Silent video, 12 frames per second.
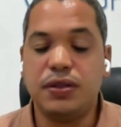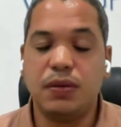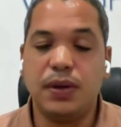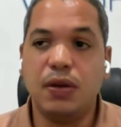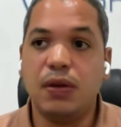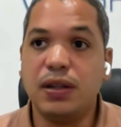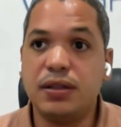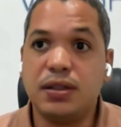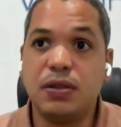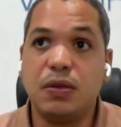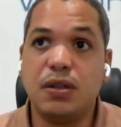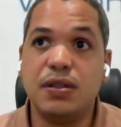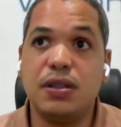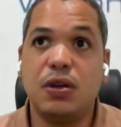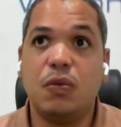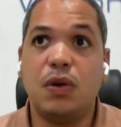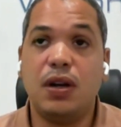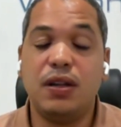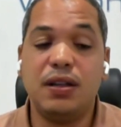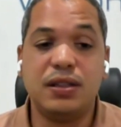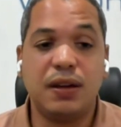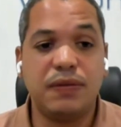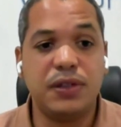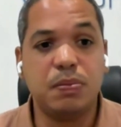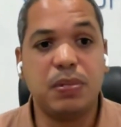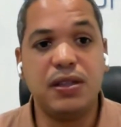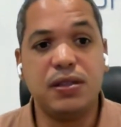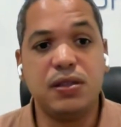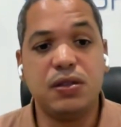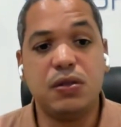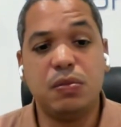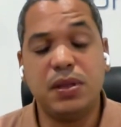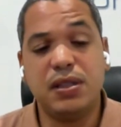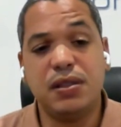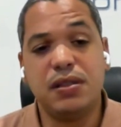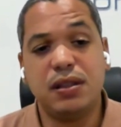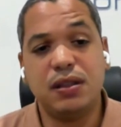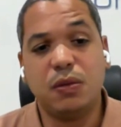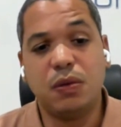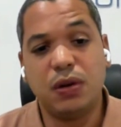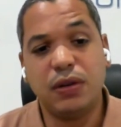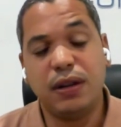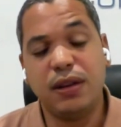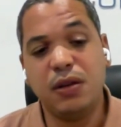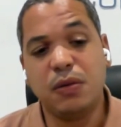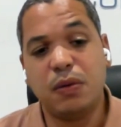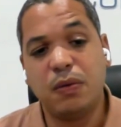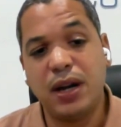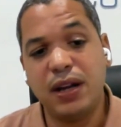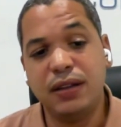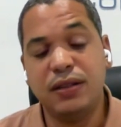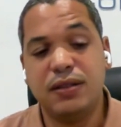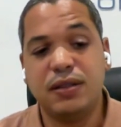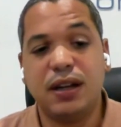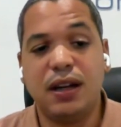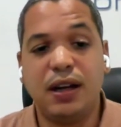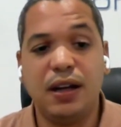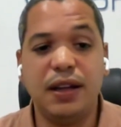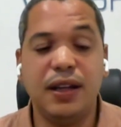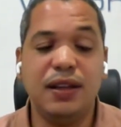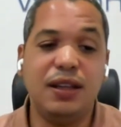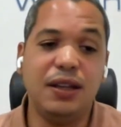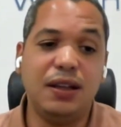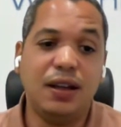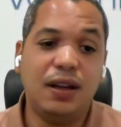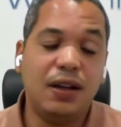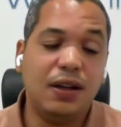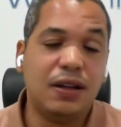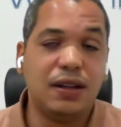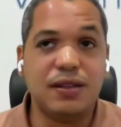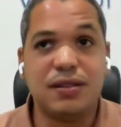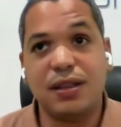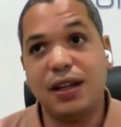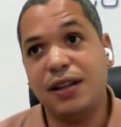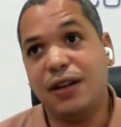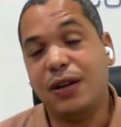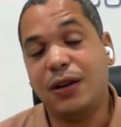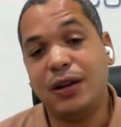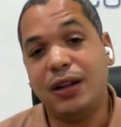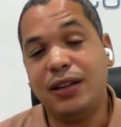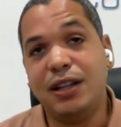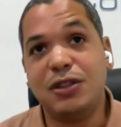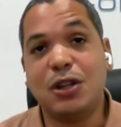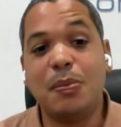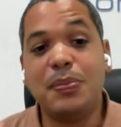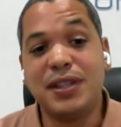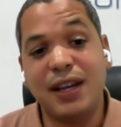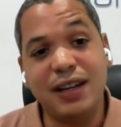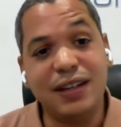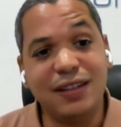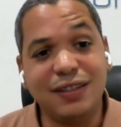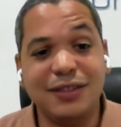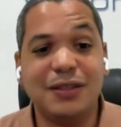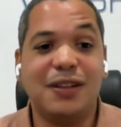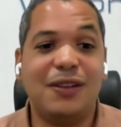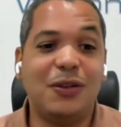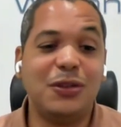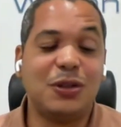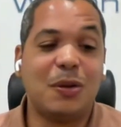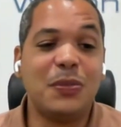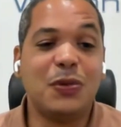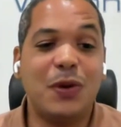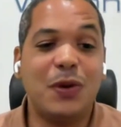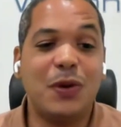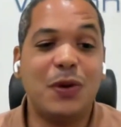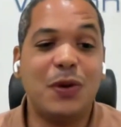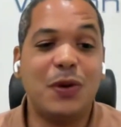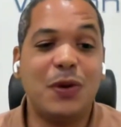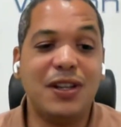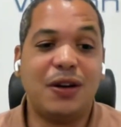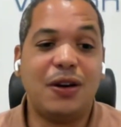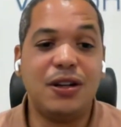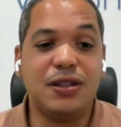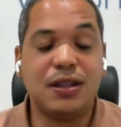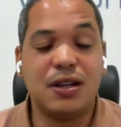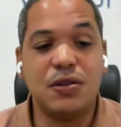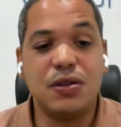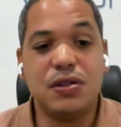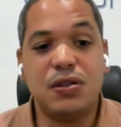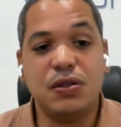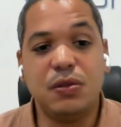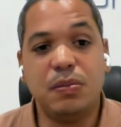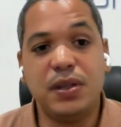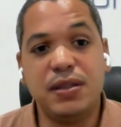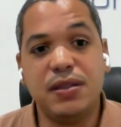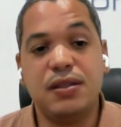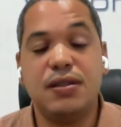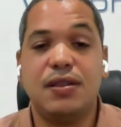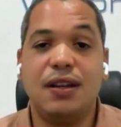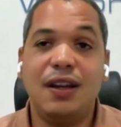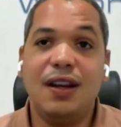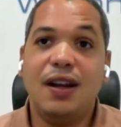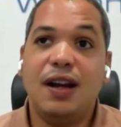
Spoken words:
so Angola is still considered one of the toughest places to do business in the world. I think we're ranked in the, let's say, in the top 10 or top 20 of the hardest countries to do business.